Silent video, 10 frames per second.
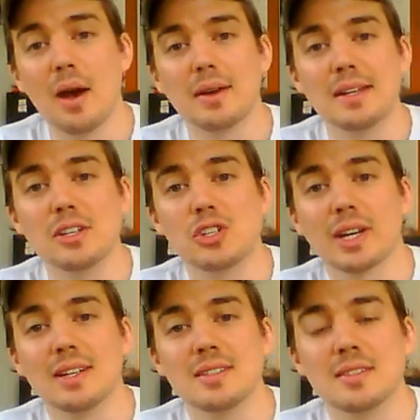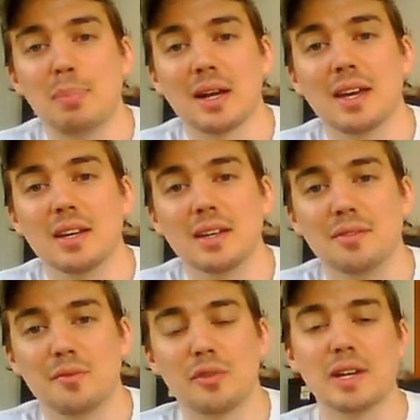I need chickens bucking
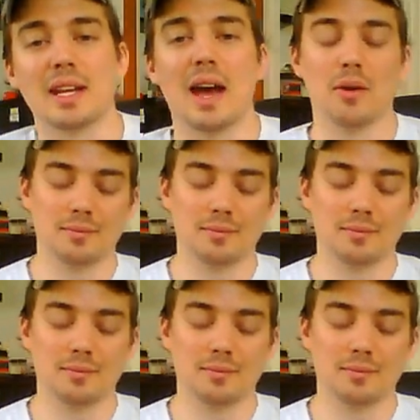and freaking out.